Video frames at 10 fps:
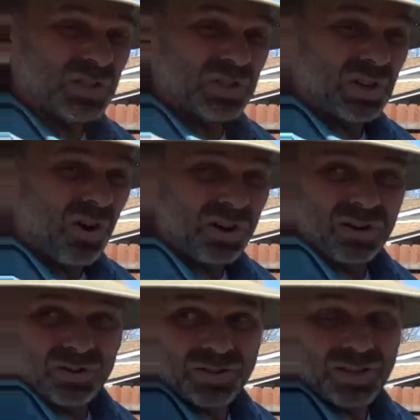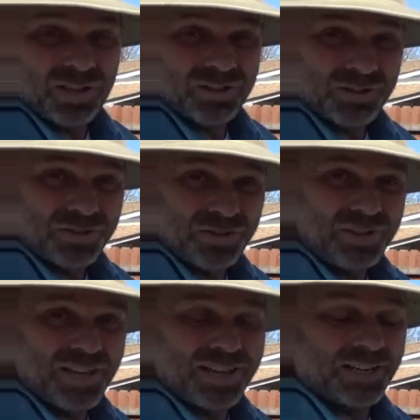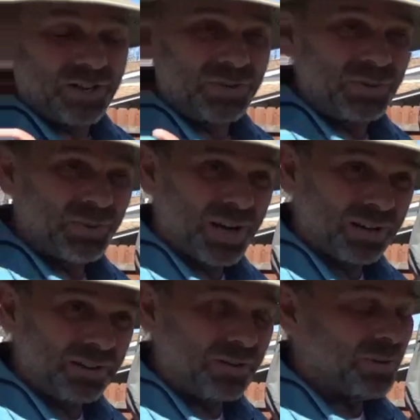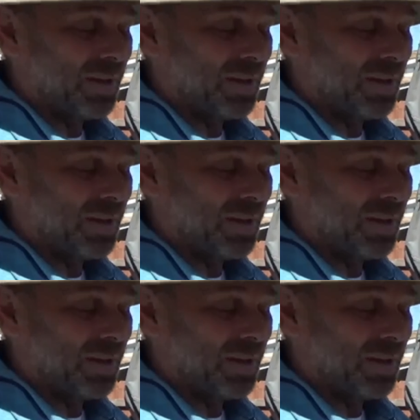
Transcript: a good gardener. She understood that and knew how to do